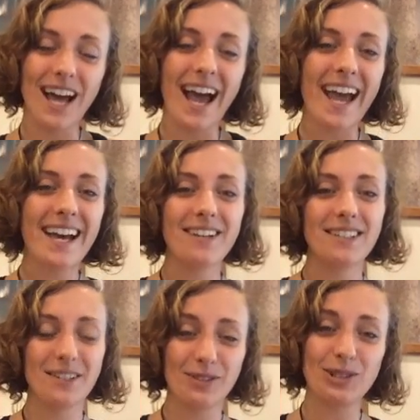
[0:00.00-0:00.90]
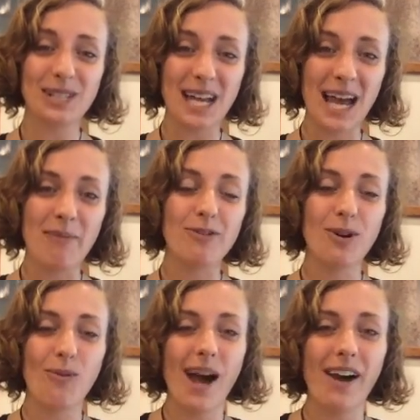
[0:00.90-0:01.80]
I had a difficult time for
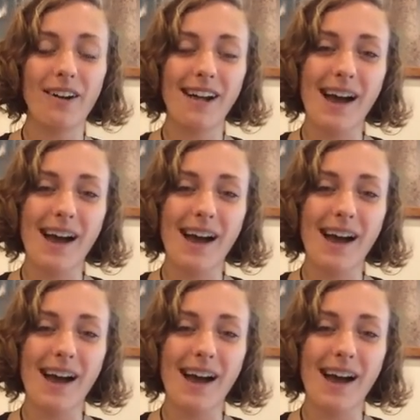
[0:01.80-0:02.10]
a while.